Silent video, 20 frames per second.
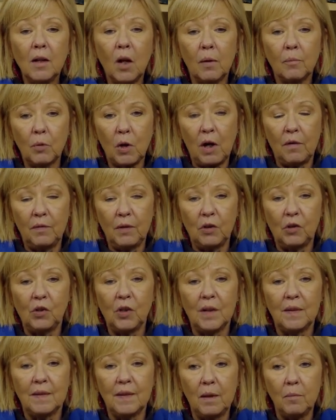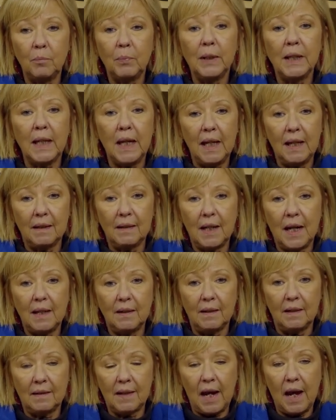nonprofits just simply can't
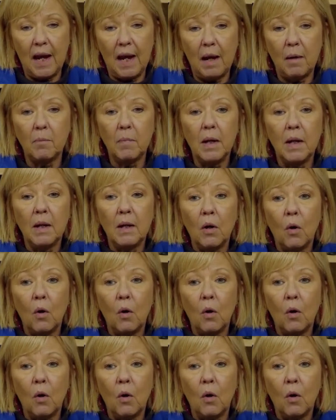take the time